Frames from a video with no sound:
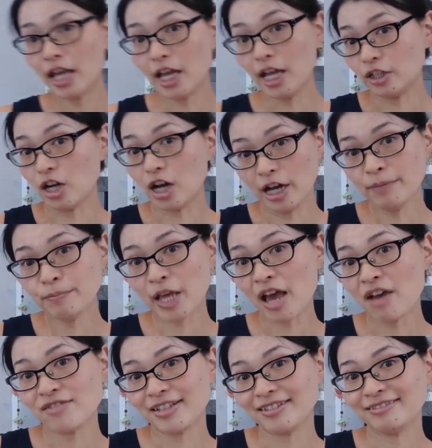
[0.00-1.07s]
And I'm
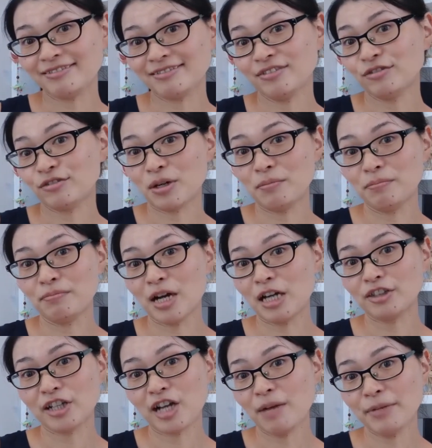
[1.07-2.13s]
Kevin from
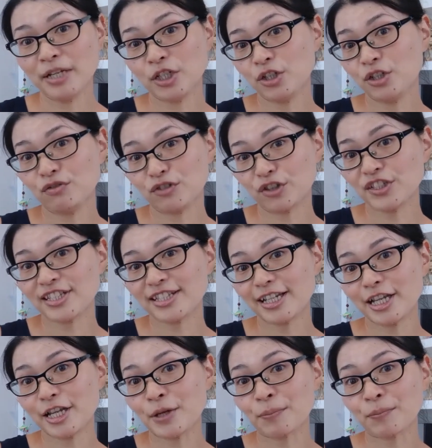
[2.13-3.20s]
Marugame
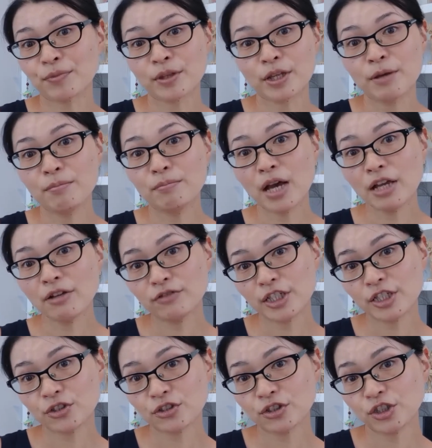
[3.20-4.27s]
University. My
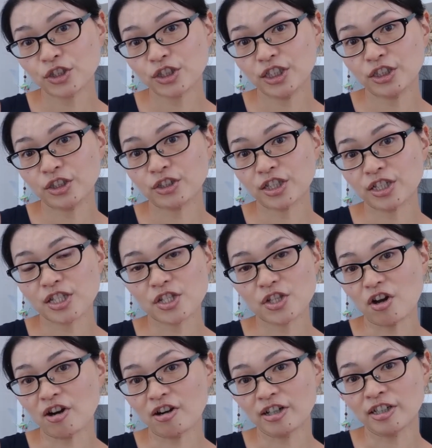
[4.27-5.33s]
research interests
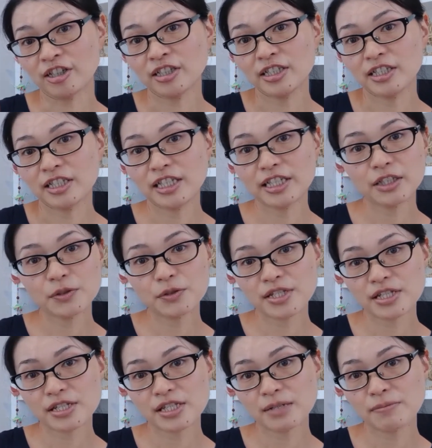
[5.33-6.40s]
are
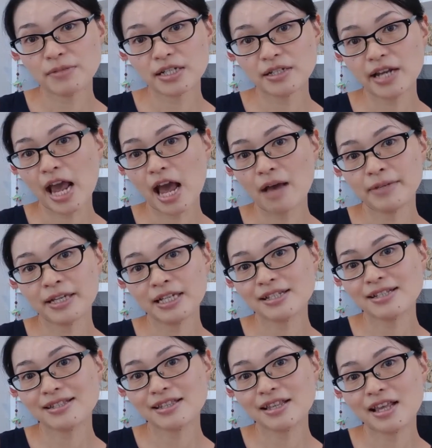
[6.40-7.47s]
ecosystem
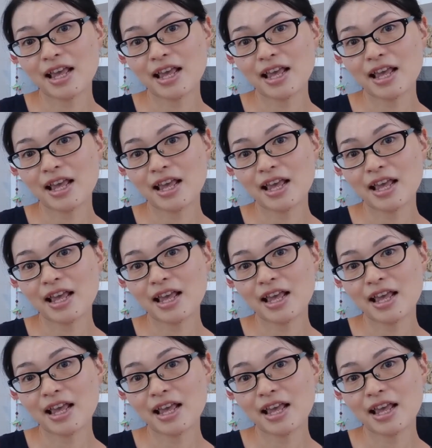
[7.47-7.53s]
dynamics